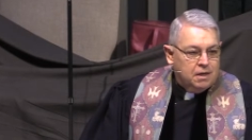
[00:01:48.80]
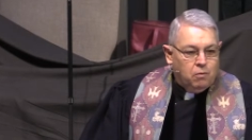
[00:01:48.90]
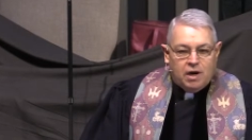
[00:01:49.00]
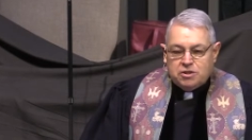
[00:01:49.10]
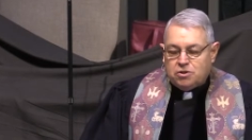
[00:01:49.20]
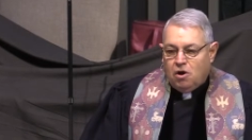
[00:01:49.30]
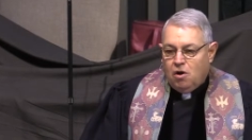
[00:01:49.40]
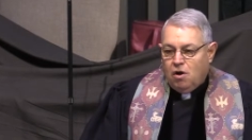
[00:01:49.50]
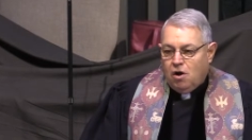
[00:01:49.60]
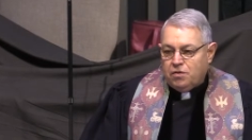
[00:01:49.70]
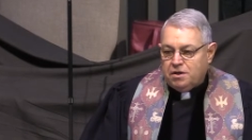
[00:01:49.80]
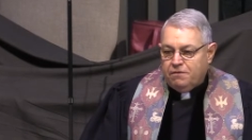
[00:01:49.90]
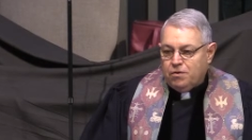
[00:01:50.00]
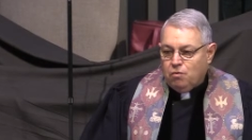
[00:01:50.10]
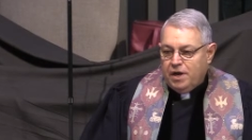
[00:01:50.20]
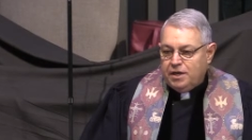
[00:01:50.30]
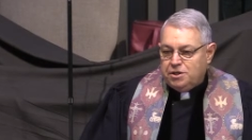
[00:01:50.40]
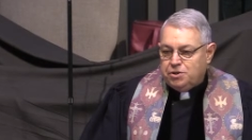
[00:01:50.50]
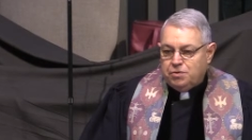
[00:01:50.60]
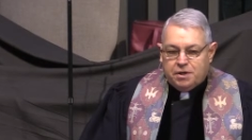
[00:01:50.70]
And when I saw all the different
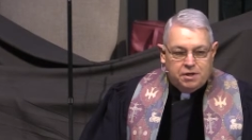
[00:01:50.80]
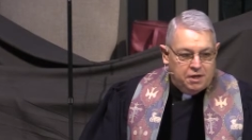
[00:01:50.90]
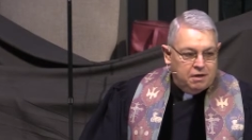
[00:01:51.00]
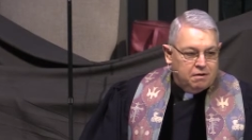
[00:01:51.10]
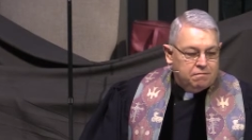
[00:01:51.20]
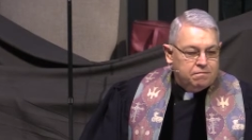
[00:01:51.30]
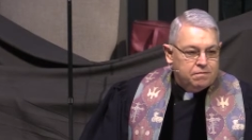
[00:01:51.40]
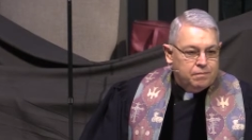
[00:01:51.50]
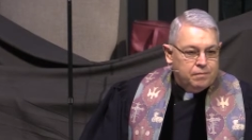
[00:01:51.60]
ways you could give,